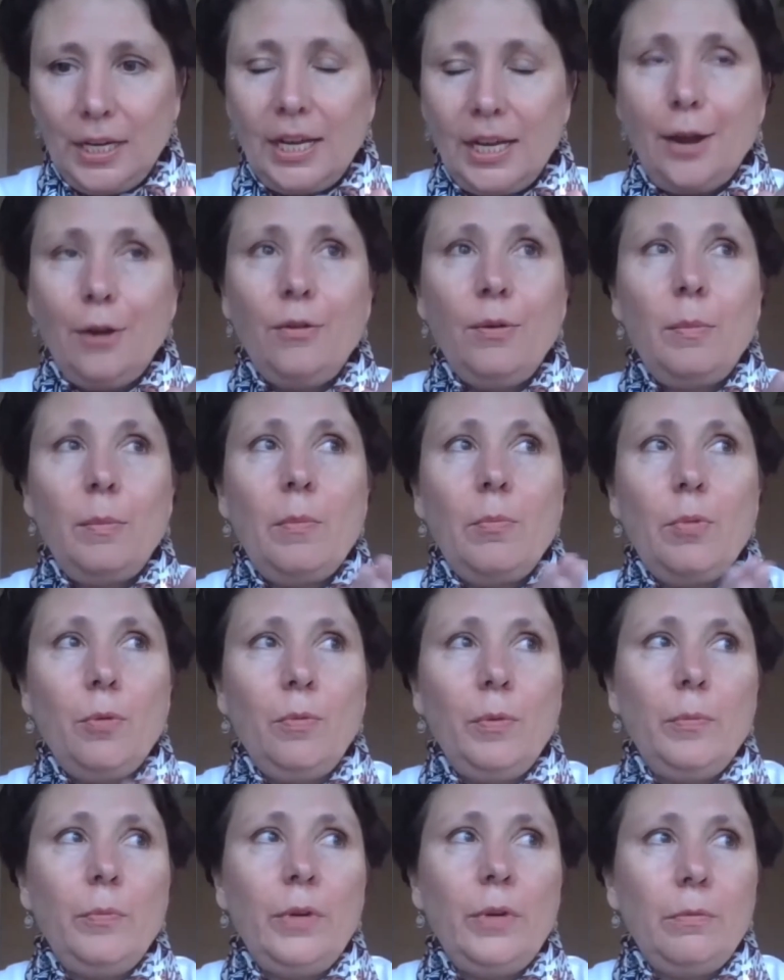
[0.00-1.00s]
I remember when
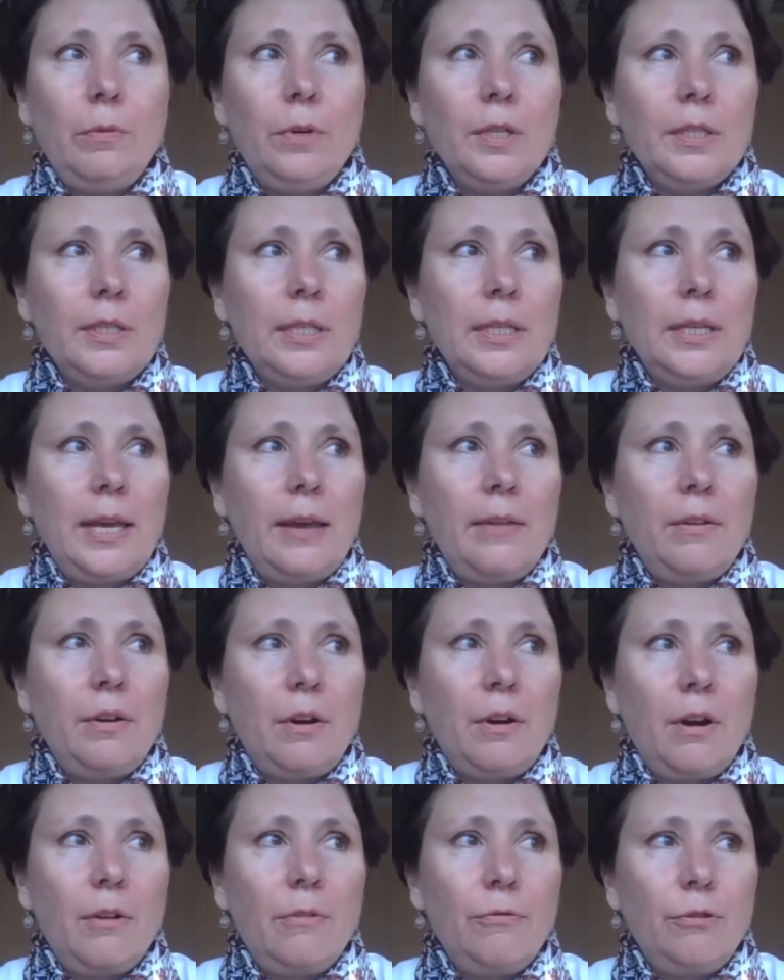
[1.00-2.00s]
we worked together,
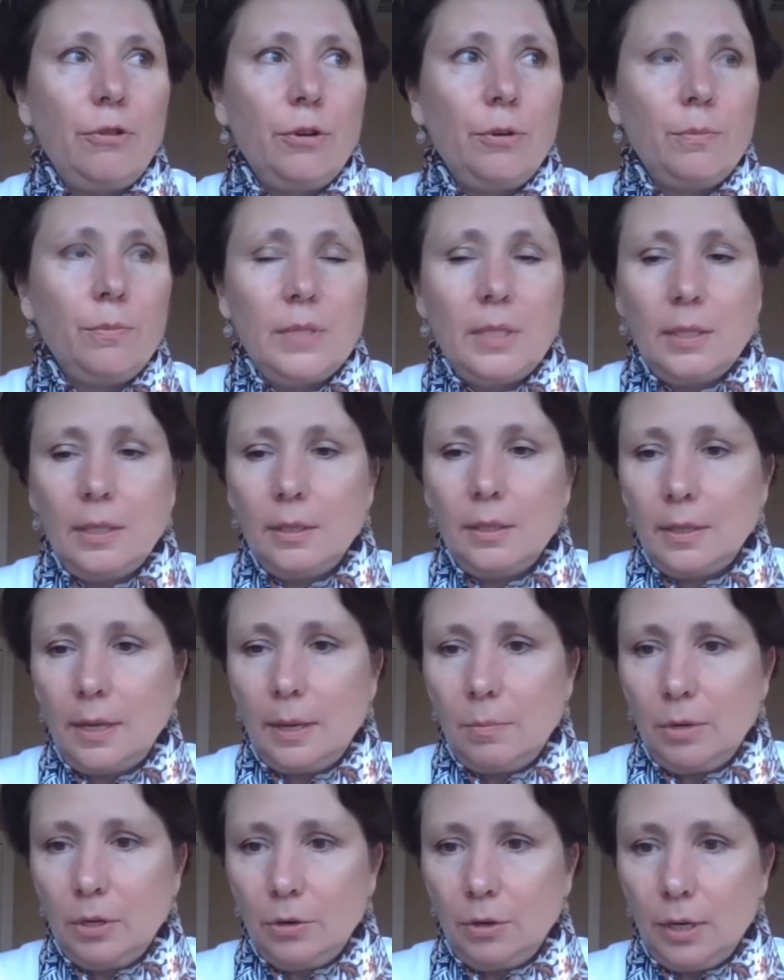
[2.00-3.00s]
our firms in
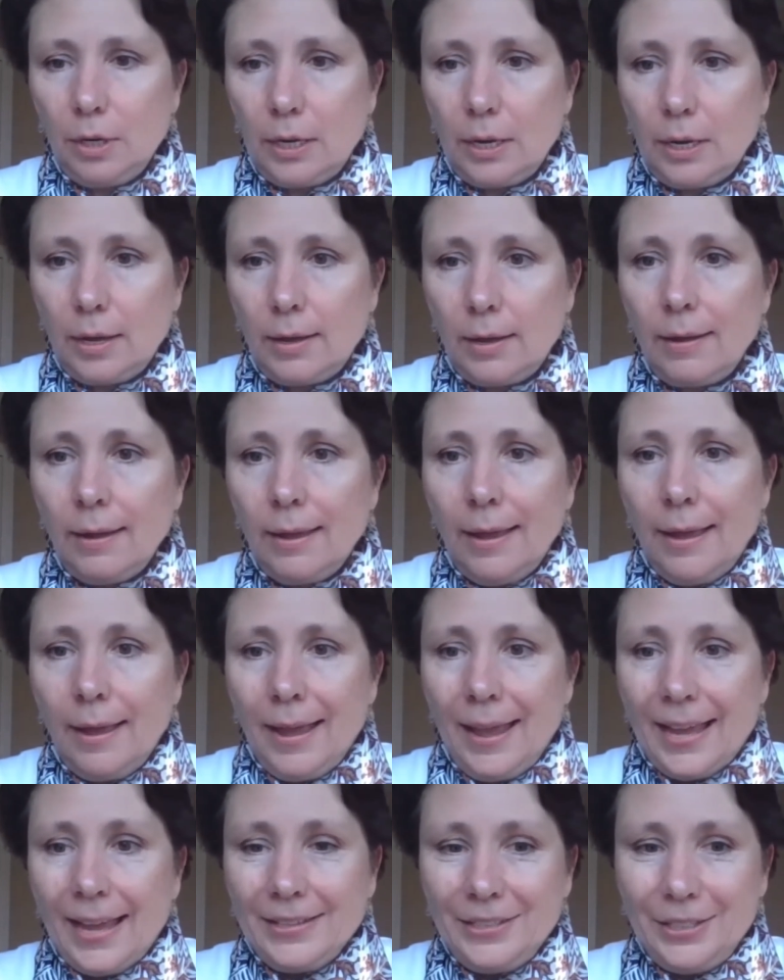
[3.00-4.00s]
Liberia
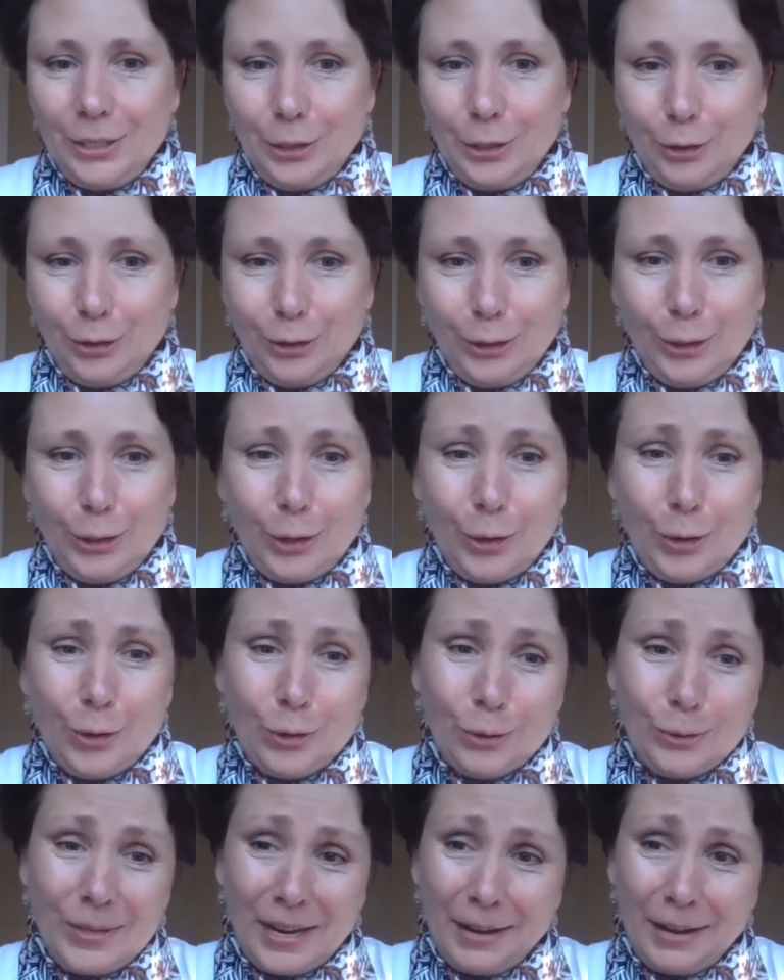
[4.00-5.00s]
and Sierra Leone